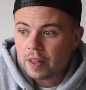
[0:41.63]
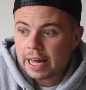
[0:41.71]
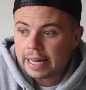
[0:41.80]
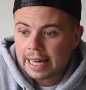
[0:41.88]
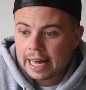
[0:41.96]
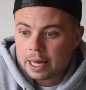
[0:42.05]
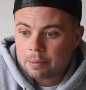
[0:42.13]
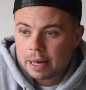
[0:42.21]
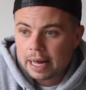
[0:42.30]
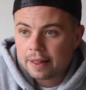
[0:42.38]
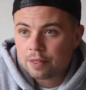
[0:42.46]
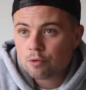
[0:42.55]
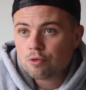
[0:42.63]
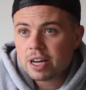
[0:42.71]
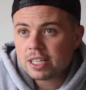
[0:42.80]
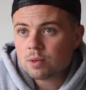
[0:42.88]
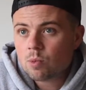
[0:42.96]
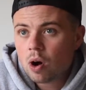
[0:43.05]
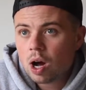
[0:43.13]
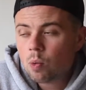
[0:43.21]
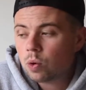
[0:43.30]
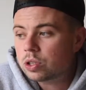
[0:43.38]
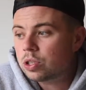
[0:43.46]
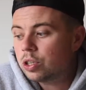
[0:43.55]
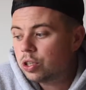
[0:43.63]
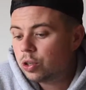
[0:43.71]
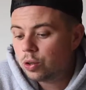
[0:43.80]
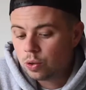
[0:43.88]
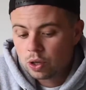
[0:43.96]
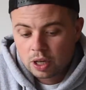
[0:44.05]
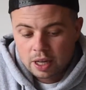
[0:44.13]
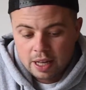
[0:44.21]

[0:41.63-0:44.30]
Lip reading: that game. And the reason why I wanted to do